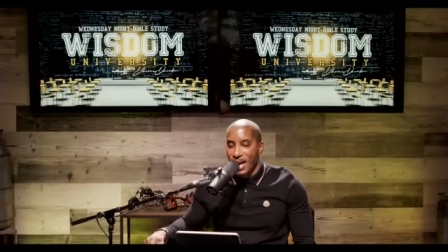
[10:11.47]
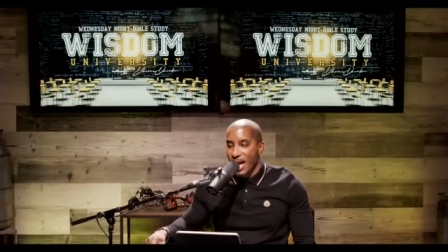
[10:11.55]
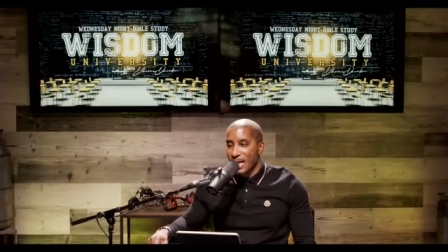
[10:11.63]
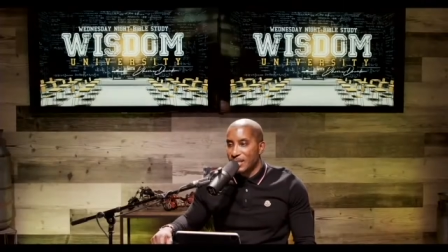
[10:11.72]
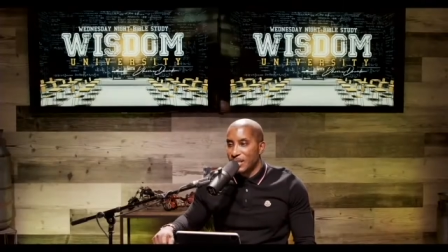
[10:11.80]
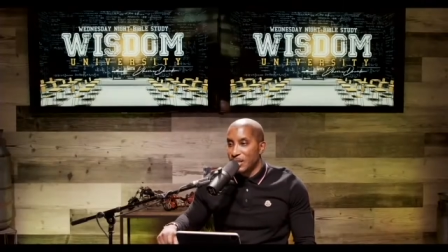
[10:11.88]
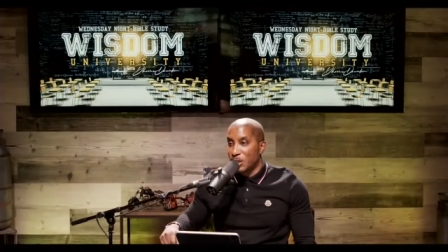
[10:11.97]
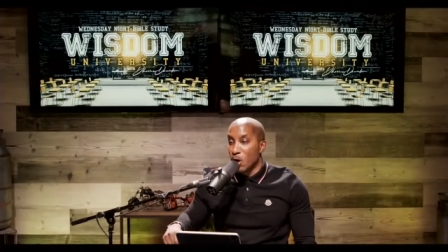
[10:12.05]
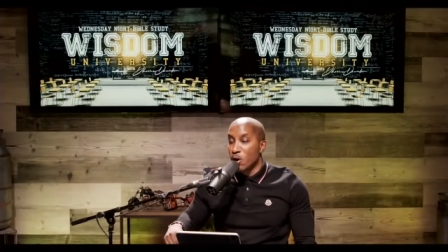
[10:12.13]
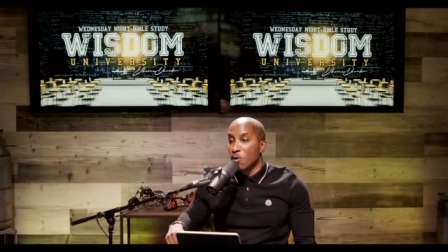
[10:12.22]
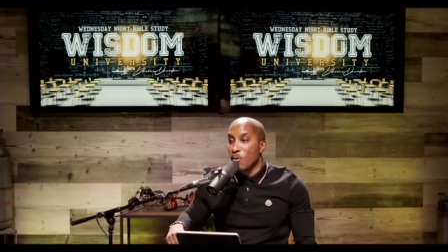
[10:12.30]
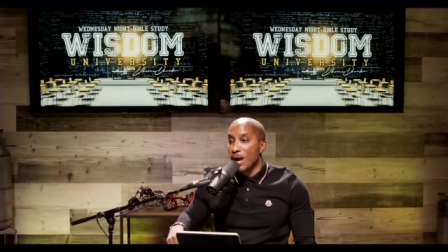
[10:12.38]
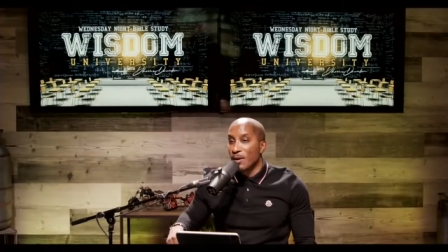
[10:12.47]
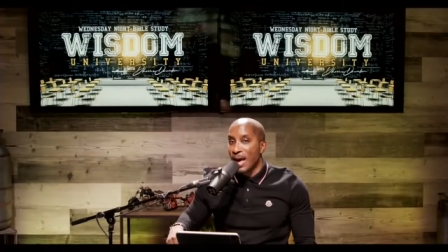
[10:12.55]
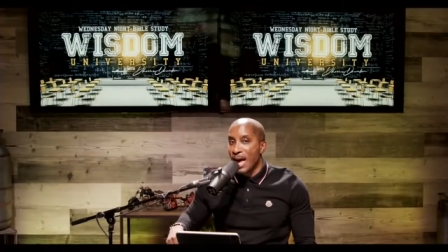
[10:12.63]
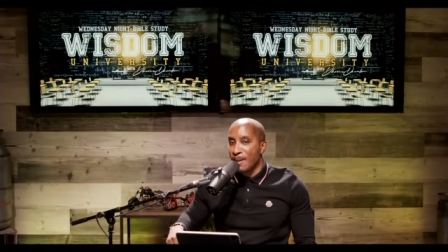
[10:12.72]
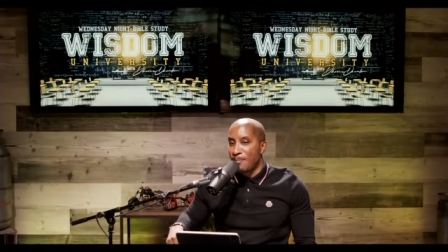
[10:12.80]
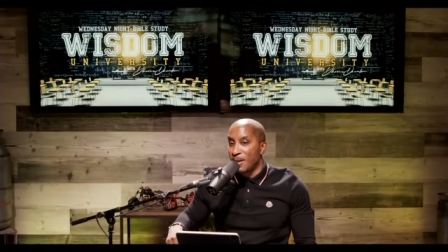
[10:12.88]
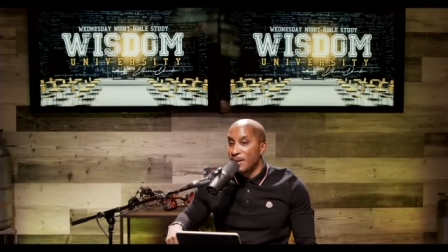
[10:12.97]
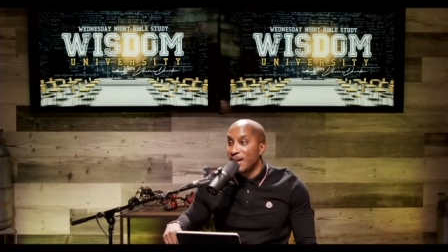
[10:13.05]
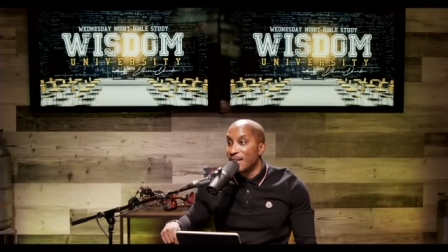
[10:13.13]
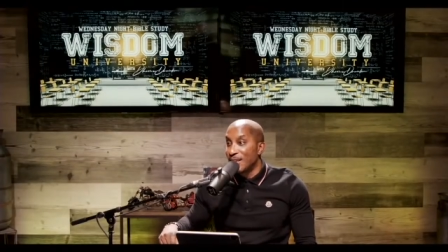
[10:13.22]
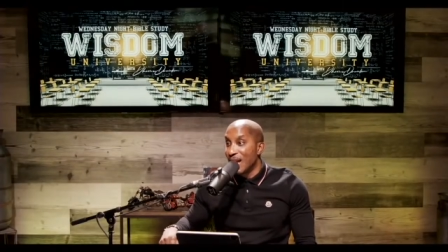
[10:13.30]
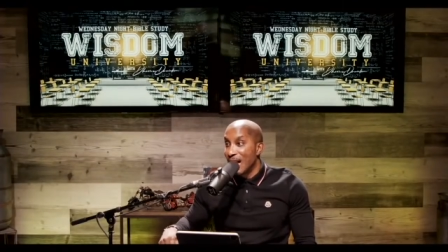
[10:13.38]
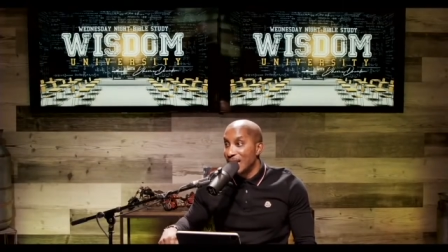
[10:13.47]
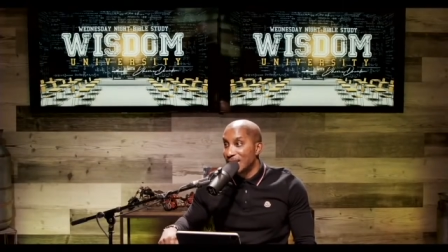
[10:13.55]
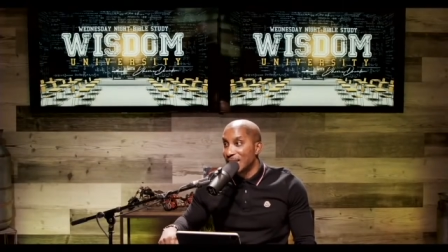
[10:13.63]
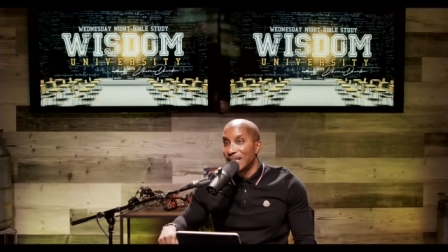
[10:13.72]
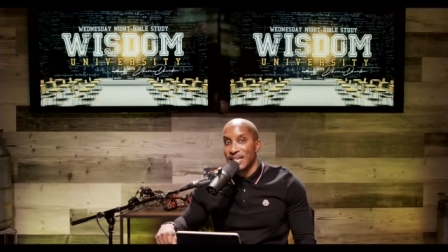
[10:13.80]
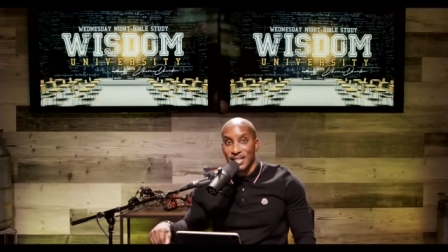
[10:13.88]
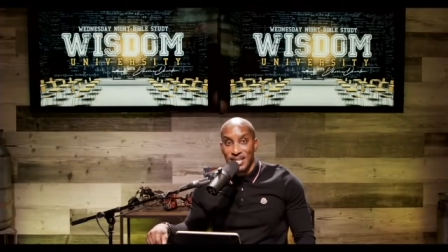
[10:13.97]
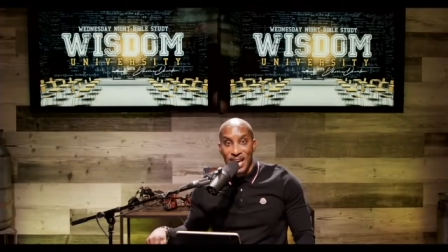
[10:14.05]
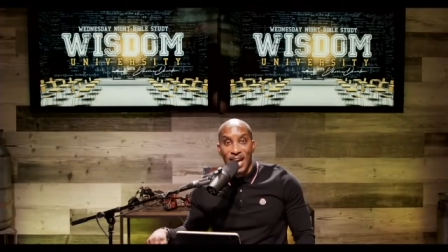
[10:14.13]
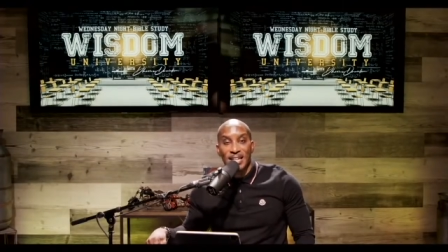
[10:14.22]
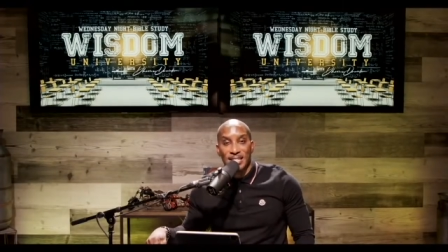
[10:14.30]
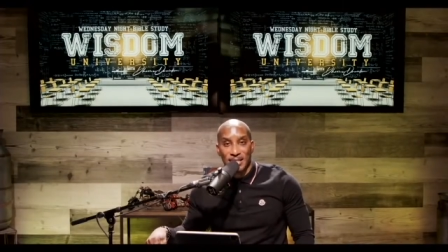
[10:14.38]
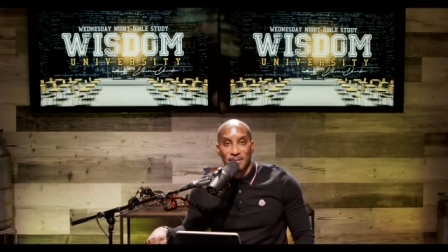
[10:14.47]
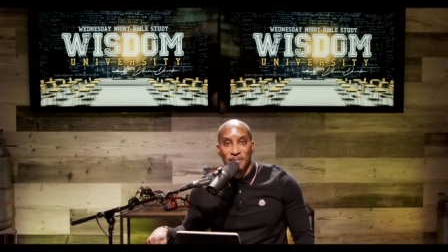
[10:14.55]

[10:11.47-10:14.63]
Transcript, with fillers: Has the turnaround happened? Not yet.